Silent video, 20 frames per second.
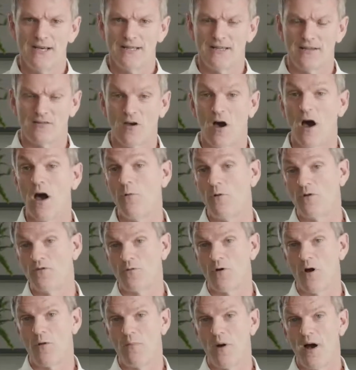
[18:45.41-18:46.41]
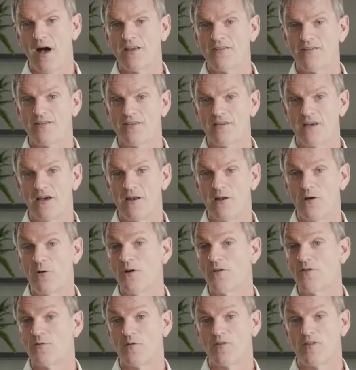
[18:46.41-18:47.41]
The tyre was robust and
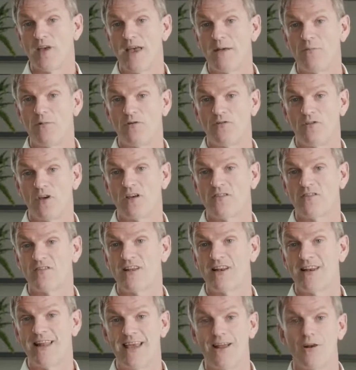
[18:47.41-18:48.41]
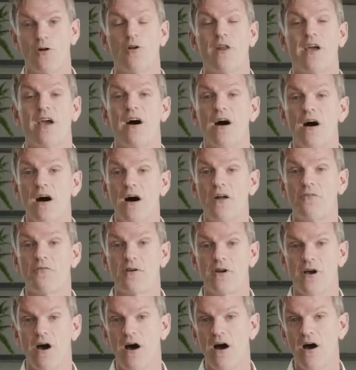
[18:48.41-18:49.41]
Lewis was able just to lean on it harder
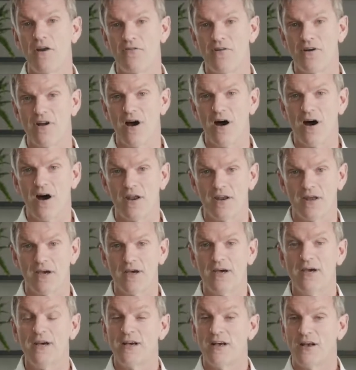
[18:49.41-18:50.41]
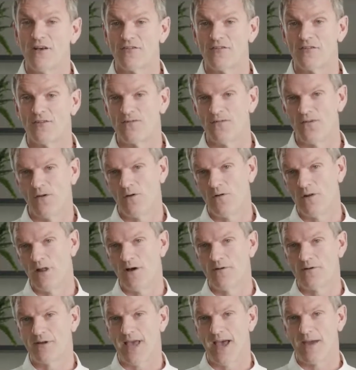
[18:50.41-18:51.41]
and harder and harder as the fuel
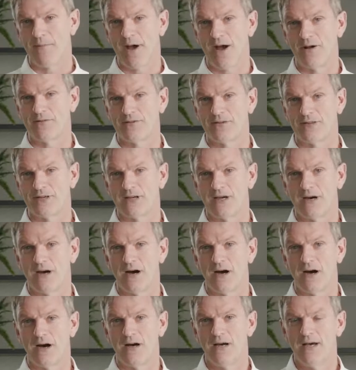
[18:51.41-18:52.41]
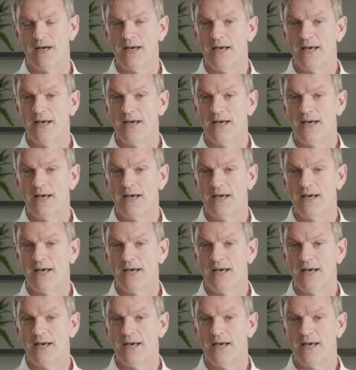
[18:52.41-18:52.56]
load came out of the car.